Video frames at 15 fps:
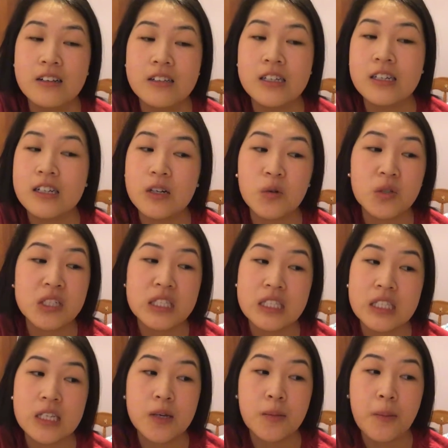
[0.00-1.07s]
yeah, I want to
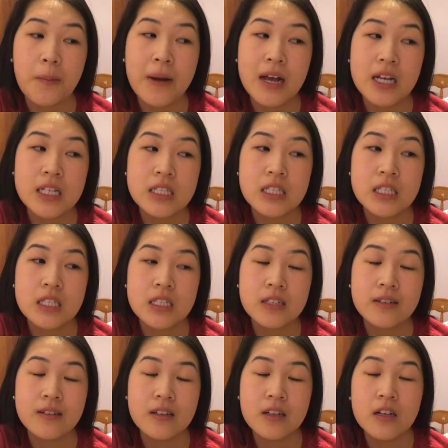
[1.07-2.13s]
sleep. But
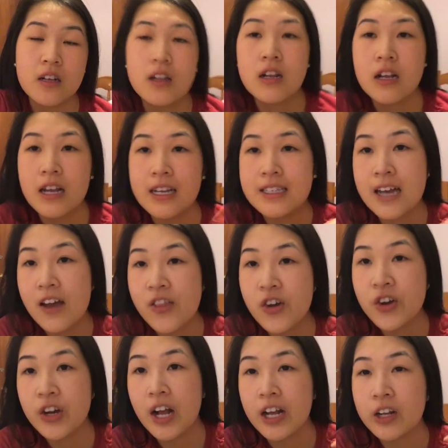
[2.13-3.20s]
it's
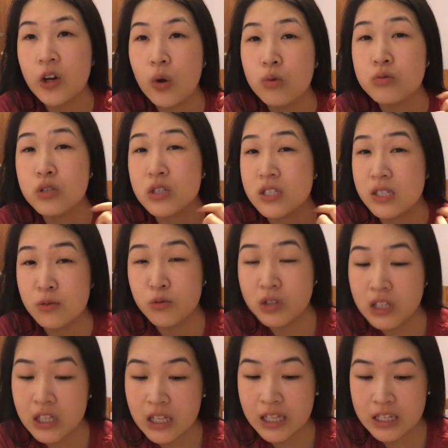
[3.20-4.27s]
either I go to sleep
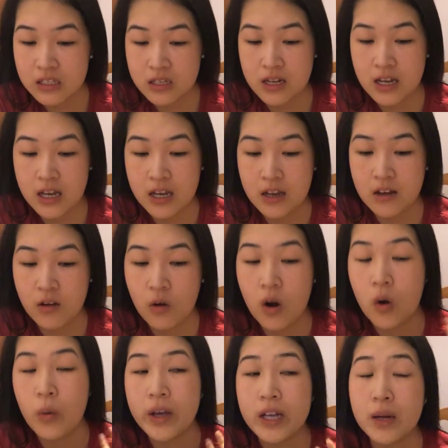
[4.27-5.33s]
really late today or
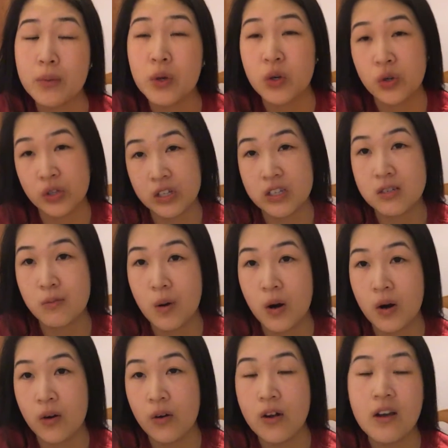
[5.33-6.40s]
I wake up early tomorrow.
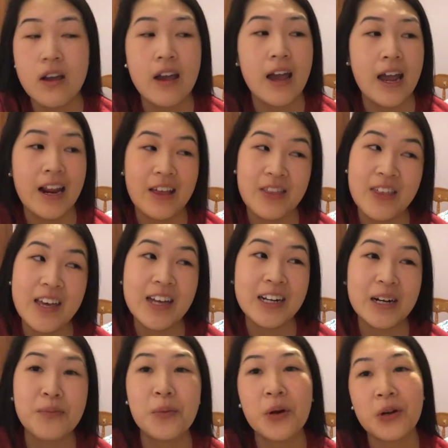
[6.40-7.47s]
And I
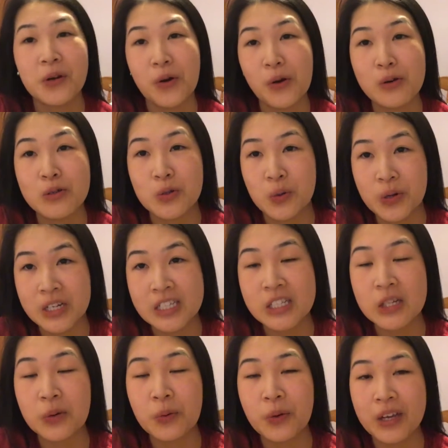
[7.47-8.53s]
think I'm gonna go towards
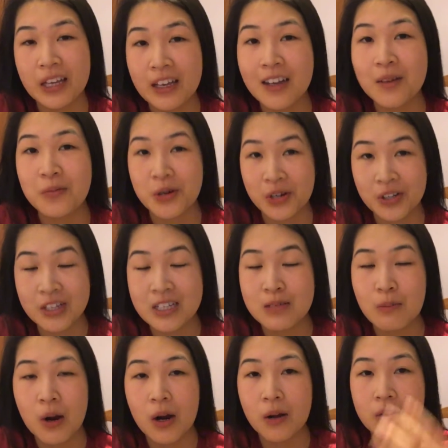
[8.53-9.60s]
the waking up early
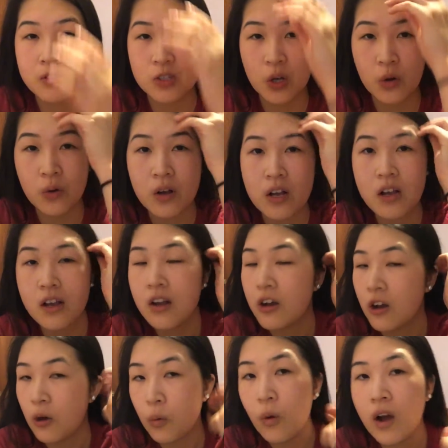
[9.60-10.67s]
tomorrow. So,
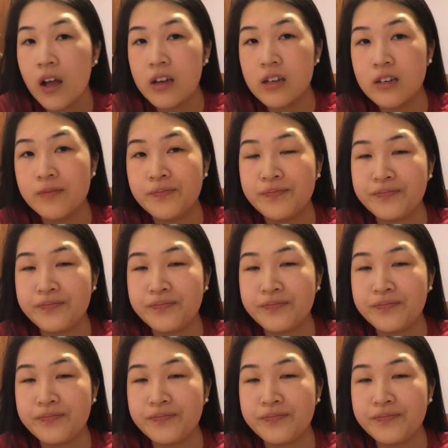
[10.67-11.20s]
one,